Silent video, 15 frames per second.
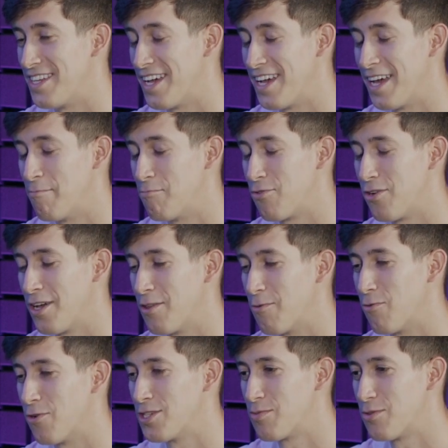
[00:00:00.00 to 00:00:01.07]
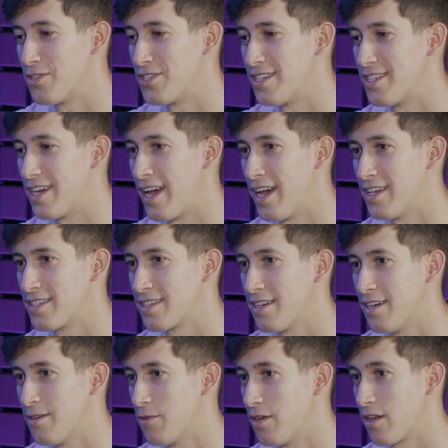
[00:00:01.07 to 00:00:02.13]
yeah, I'm probably the worst person to ask
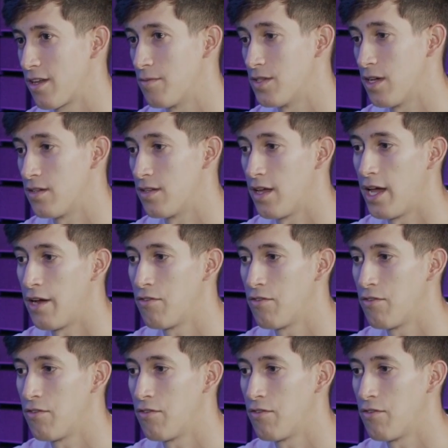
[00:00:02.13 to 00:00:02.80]
uh, when it comes down to that.